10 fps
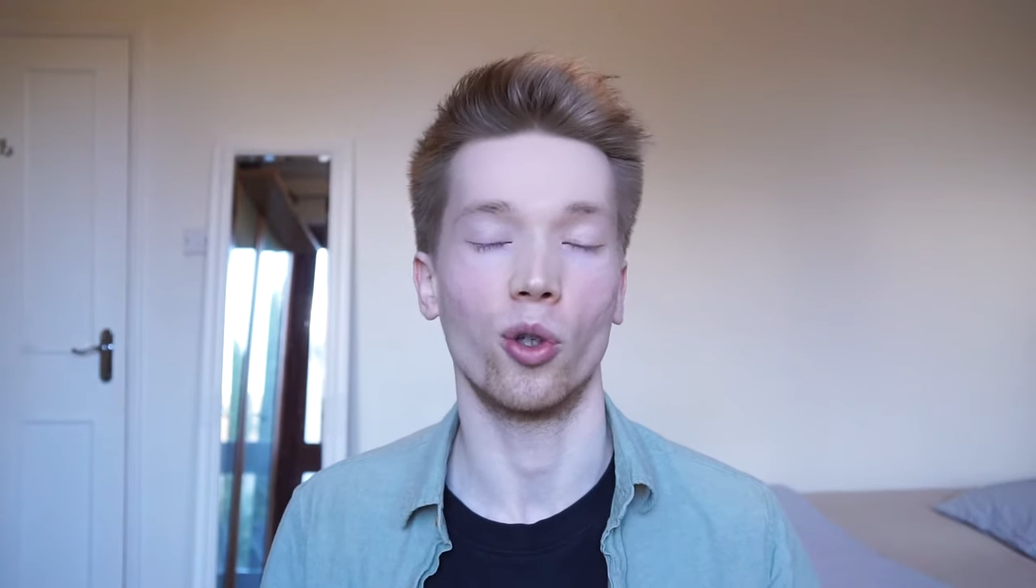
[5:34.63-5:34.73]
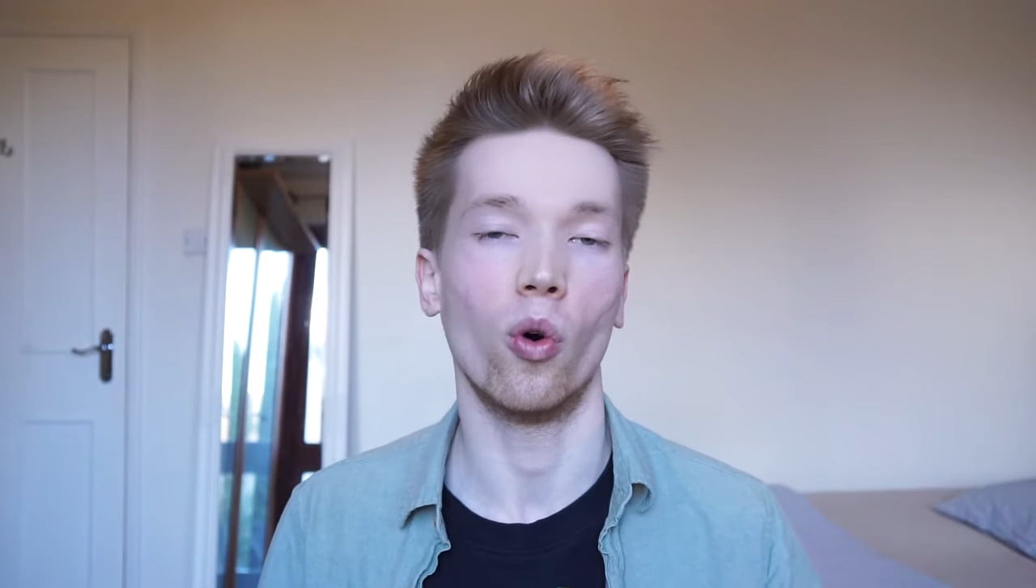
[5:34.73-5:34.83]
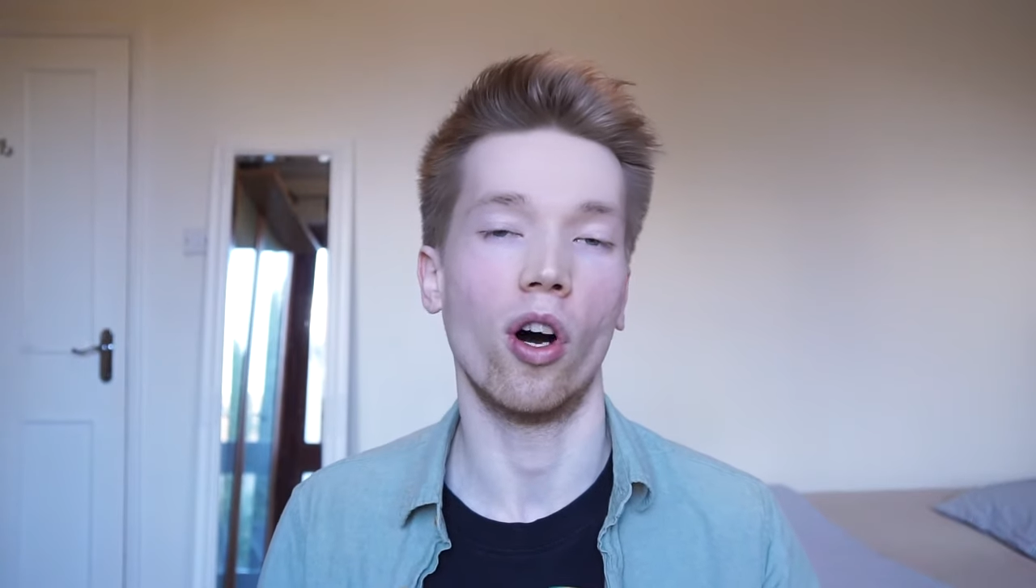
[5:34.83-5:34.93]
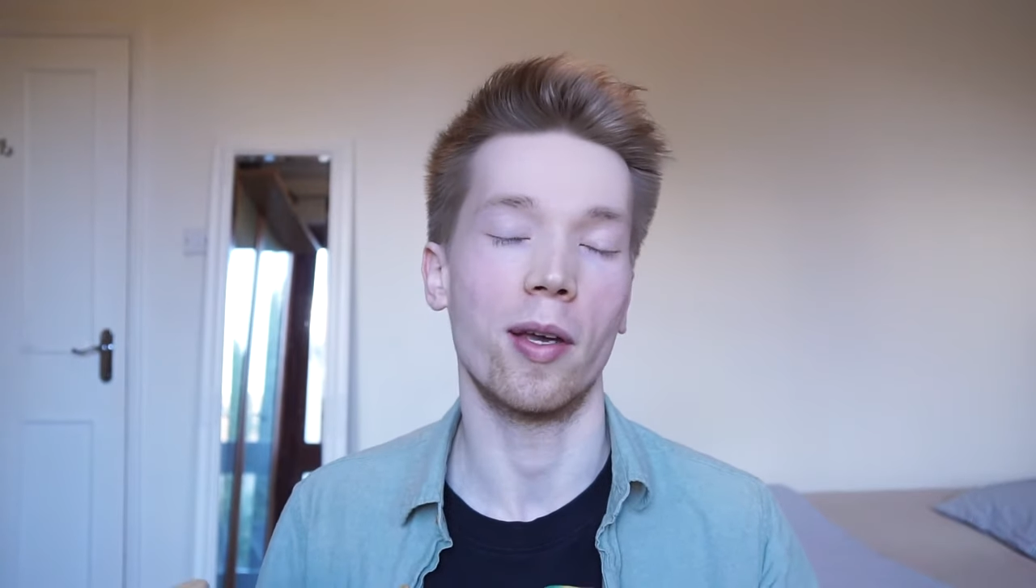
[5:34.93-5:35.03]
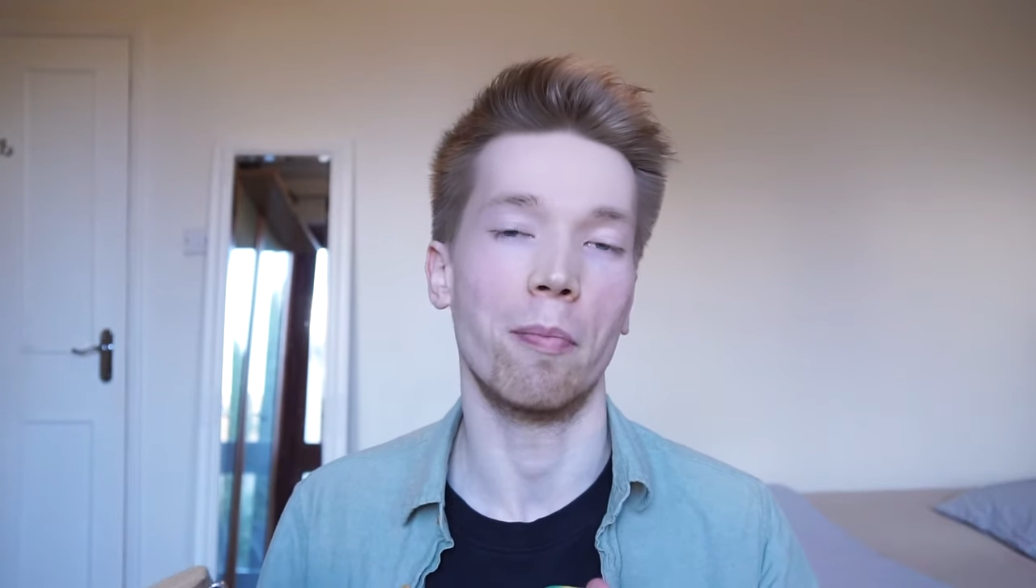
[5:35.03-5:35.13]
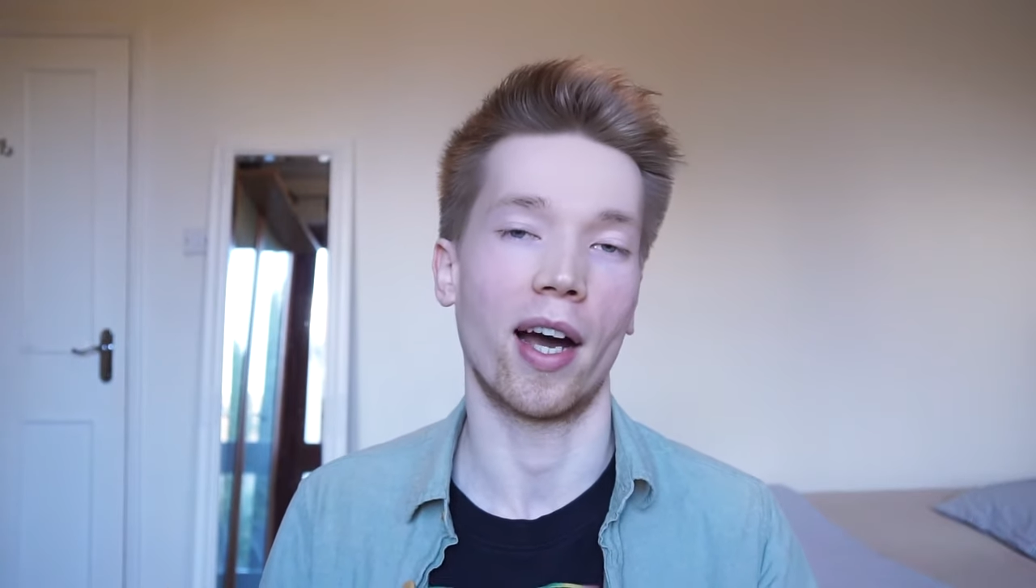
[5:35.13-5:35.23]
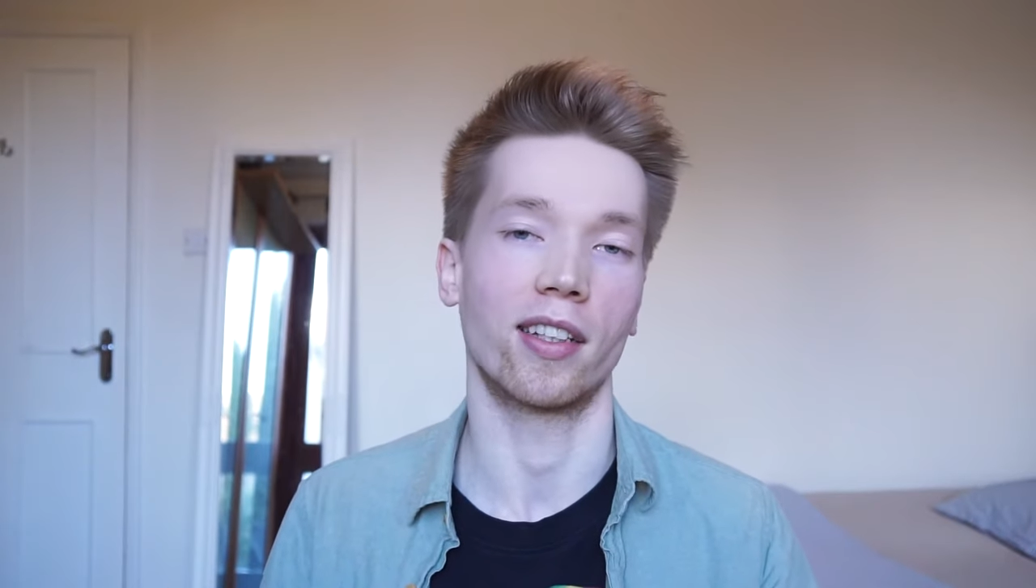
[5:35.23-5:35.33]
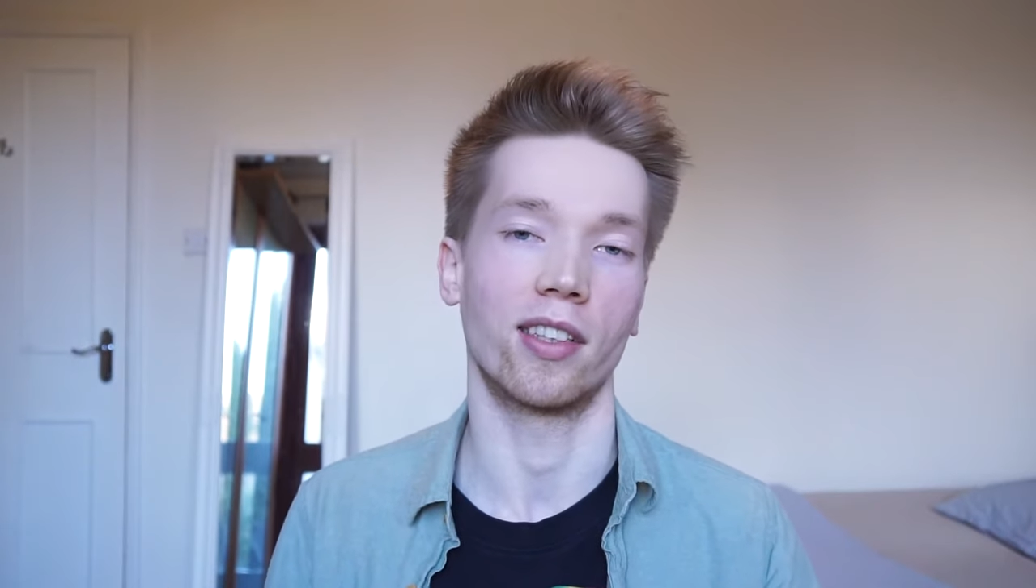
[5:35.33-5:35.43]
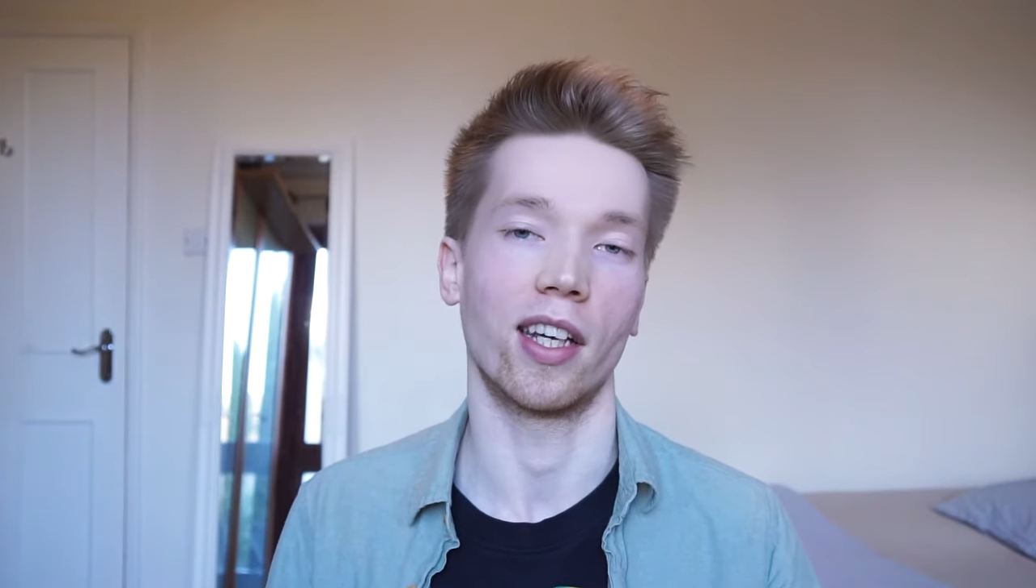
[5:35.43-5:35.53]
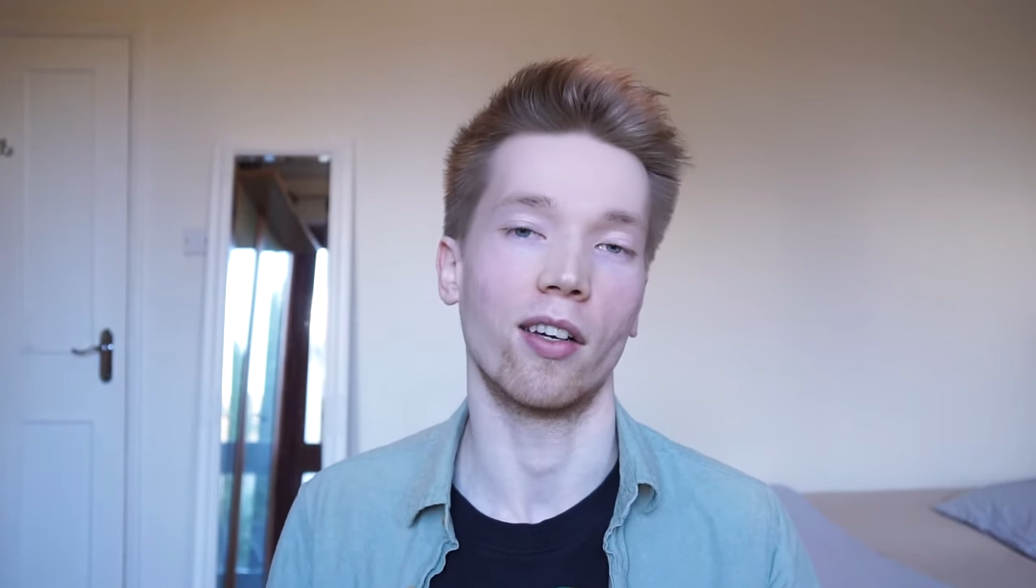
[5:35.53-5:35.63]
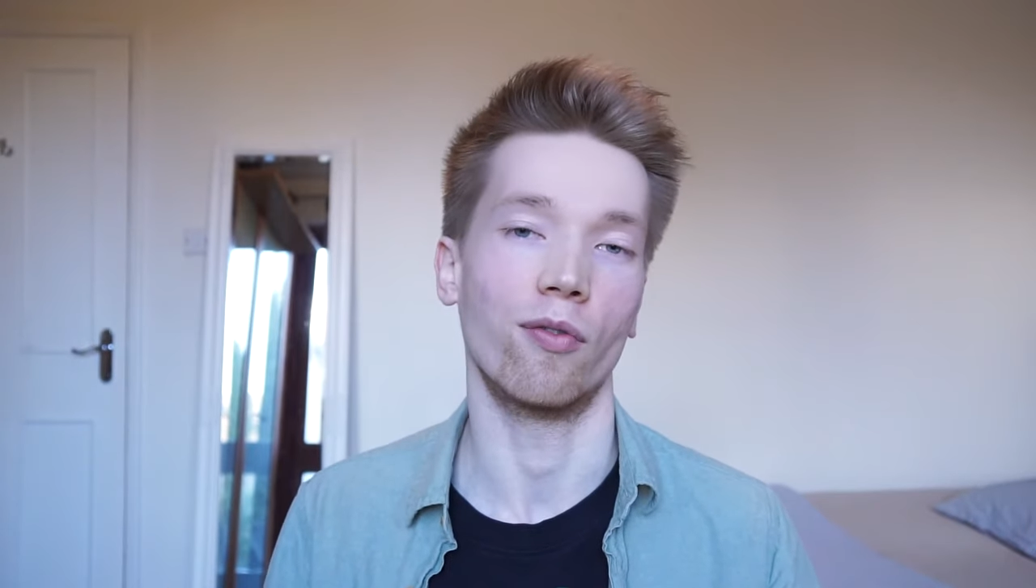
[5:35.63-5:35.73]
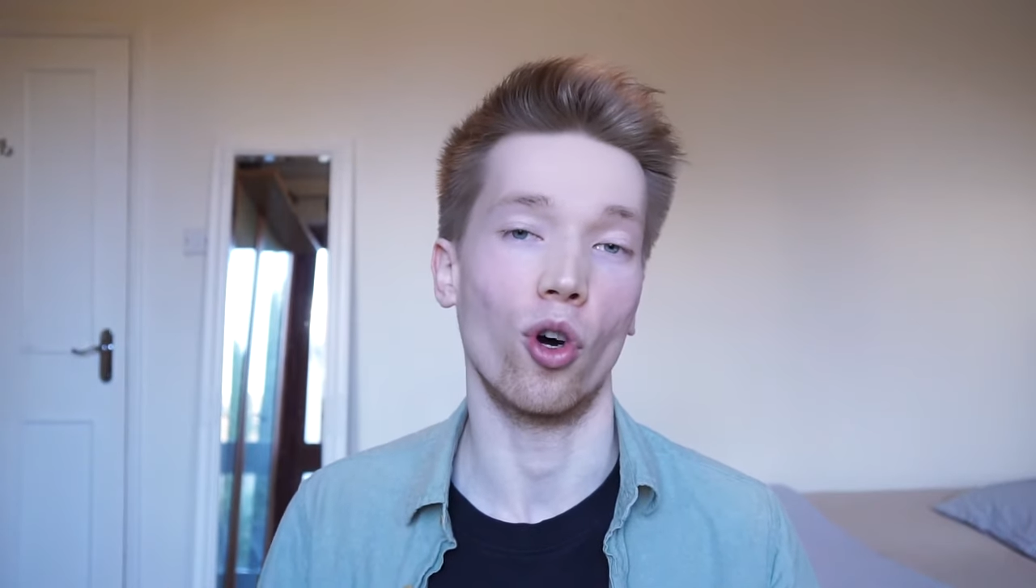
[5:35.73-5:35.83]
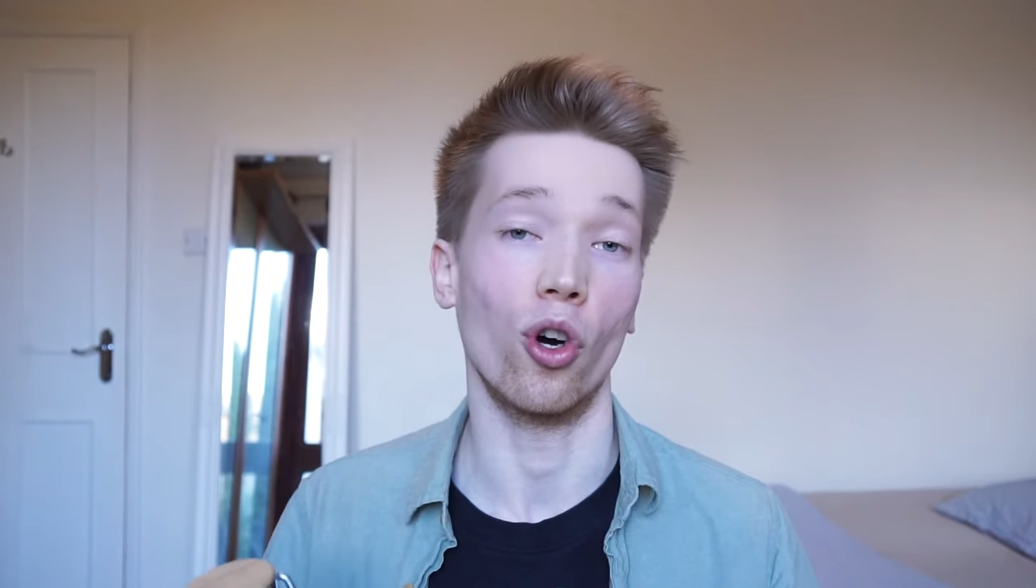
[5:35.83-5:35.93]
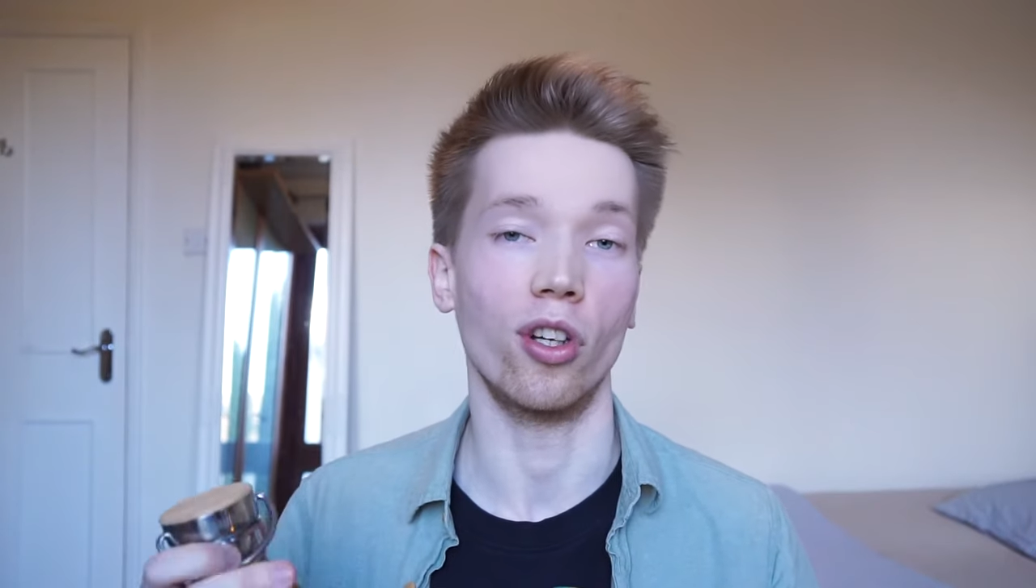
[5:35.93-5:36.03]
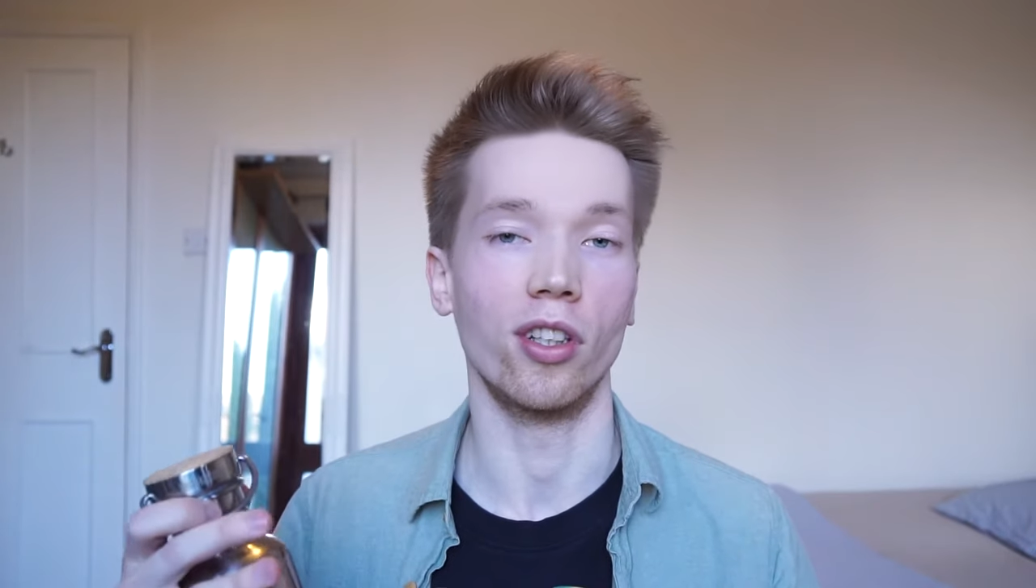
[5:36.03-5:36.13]
you are impacting
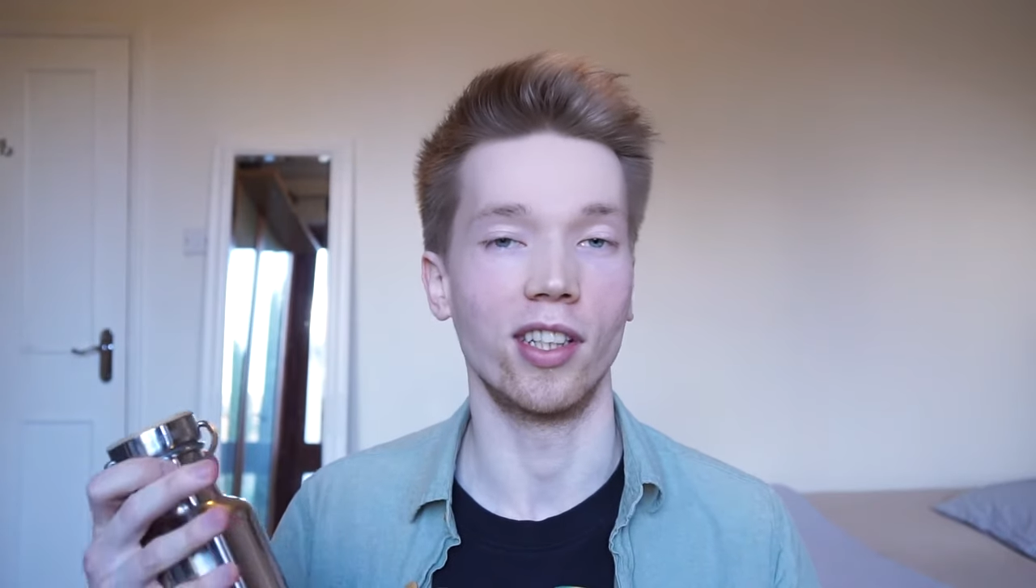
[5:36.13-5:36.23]
the